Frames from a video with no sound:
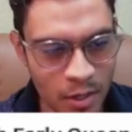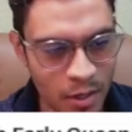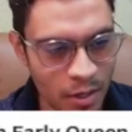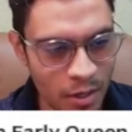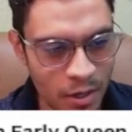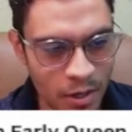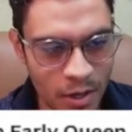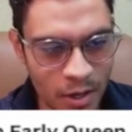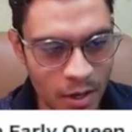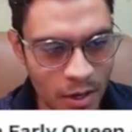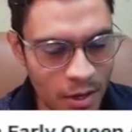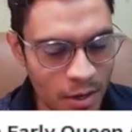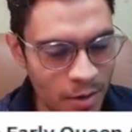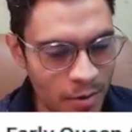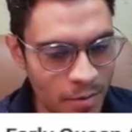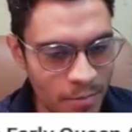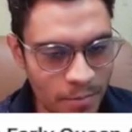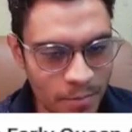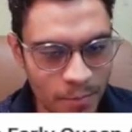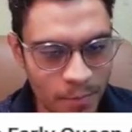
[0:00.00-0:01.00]

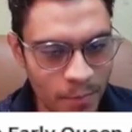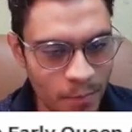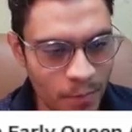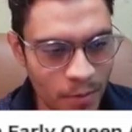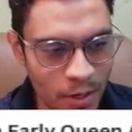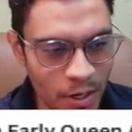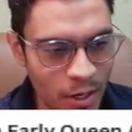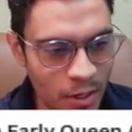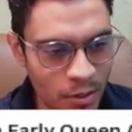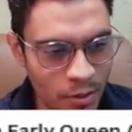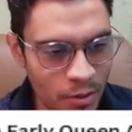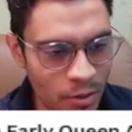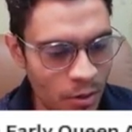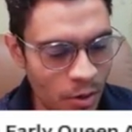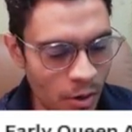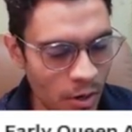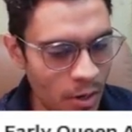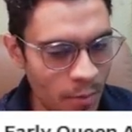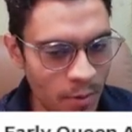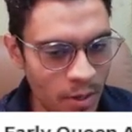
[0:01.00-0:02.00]
and they are
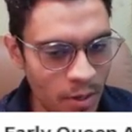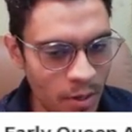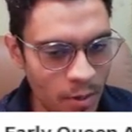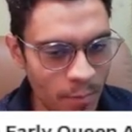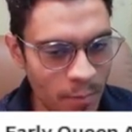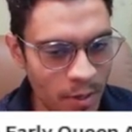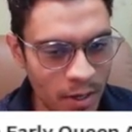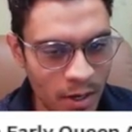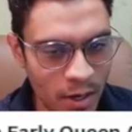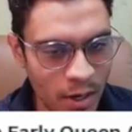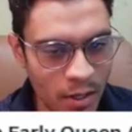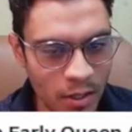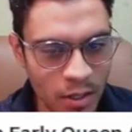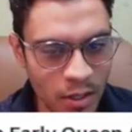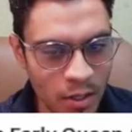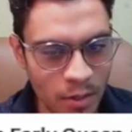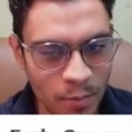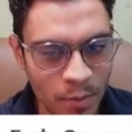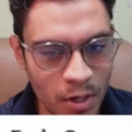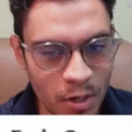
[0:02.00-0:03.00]
gonna be behind in
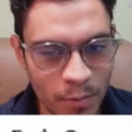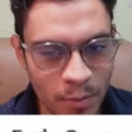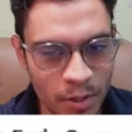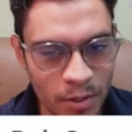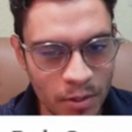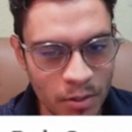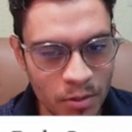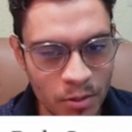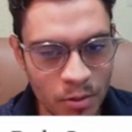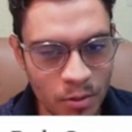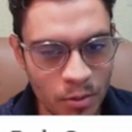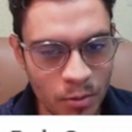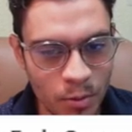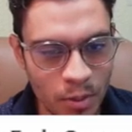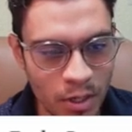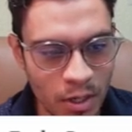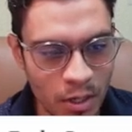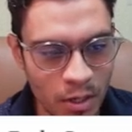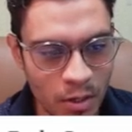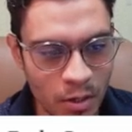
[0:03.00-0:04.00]
development. So we
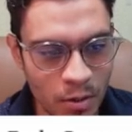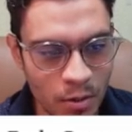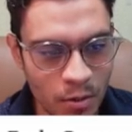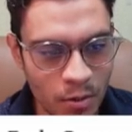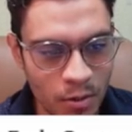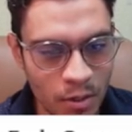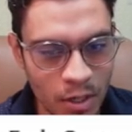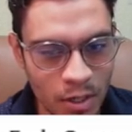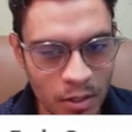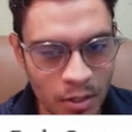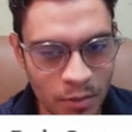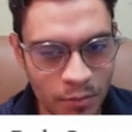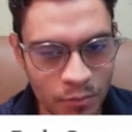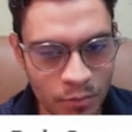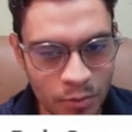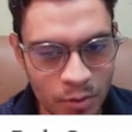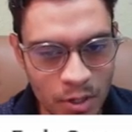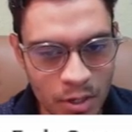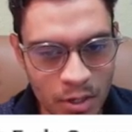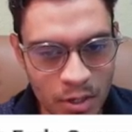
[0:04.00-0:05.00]
can go knight
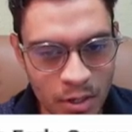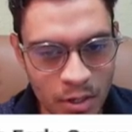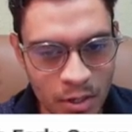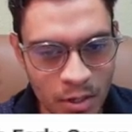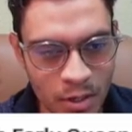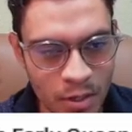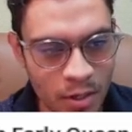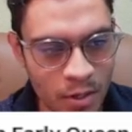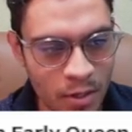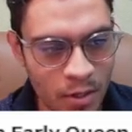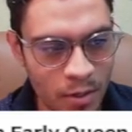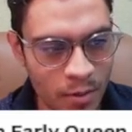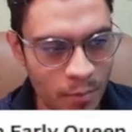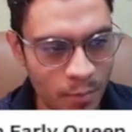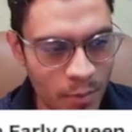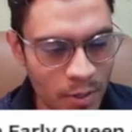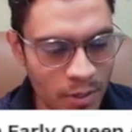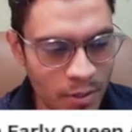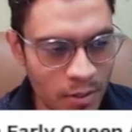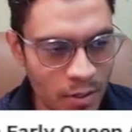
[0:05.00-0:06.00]
f3,
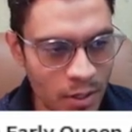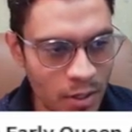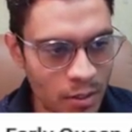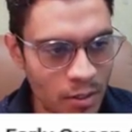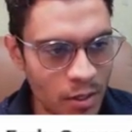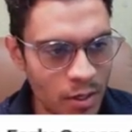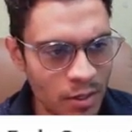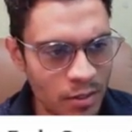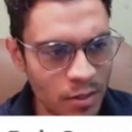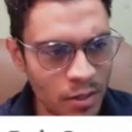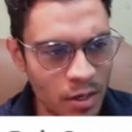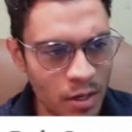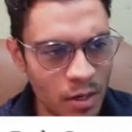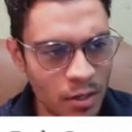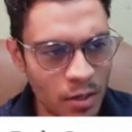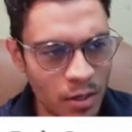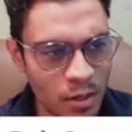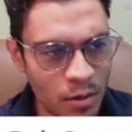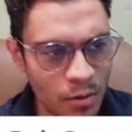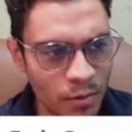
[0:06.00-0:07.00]
b6. Let's say
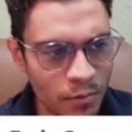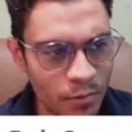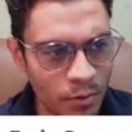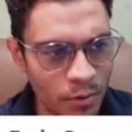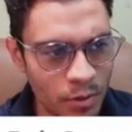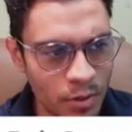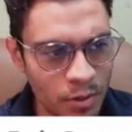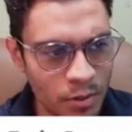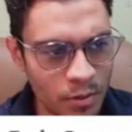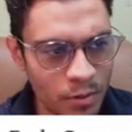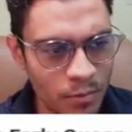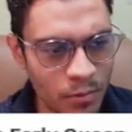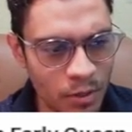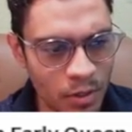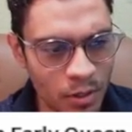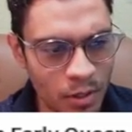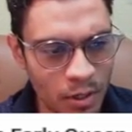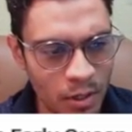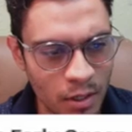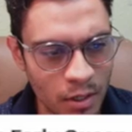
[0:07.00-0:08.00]
they go for this,
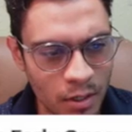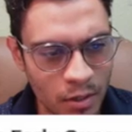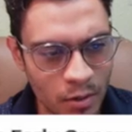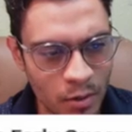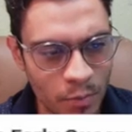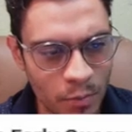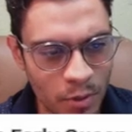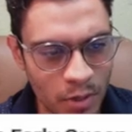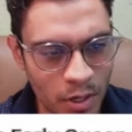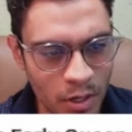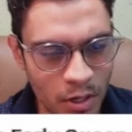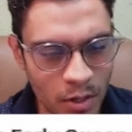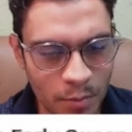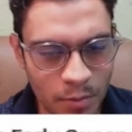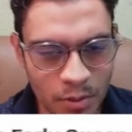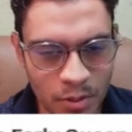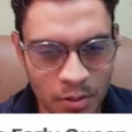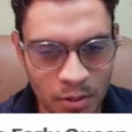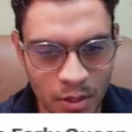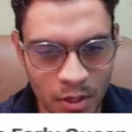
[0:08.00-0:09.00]
something like opening up
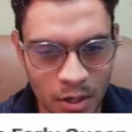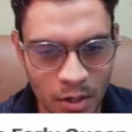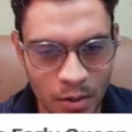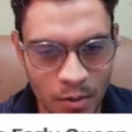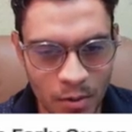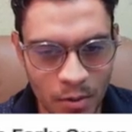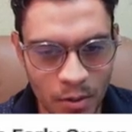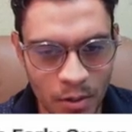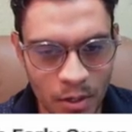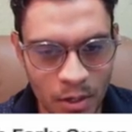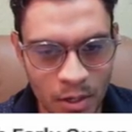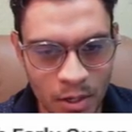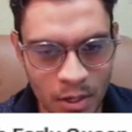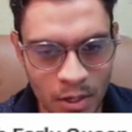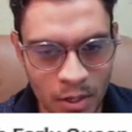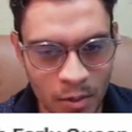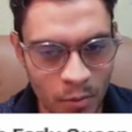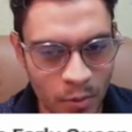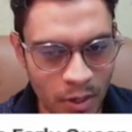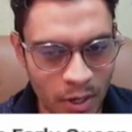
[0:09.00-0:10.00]
this diagonal.
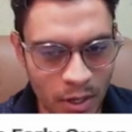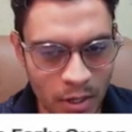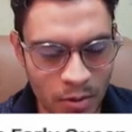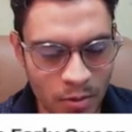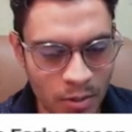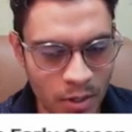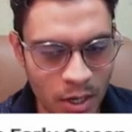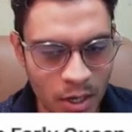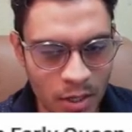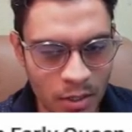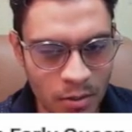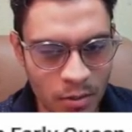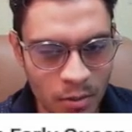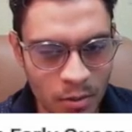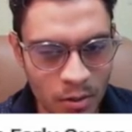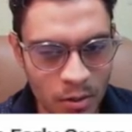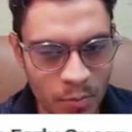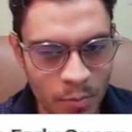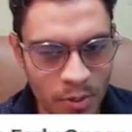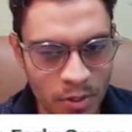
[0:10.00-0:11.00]
We can just
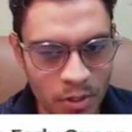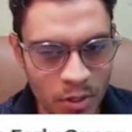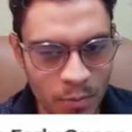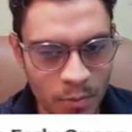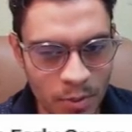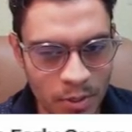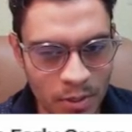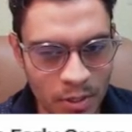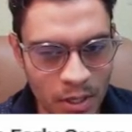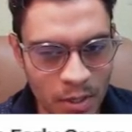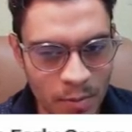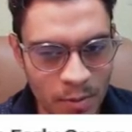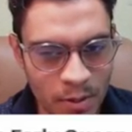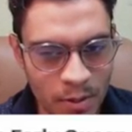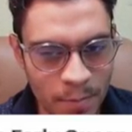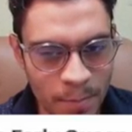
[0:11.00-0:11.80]
castle, bishop b7,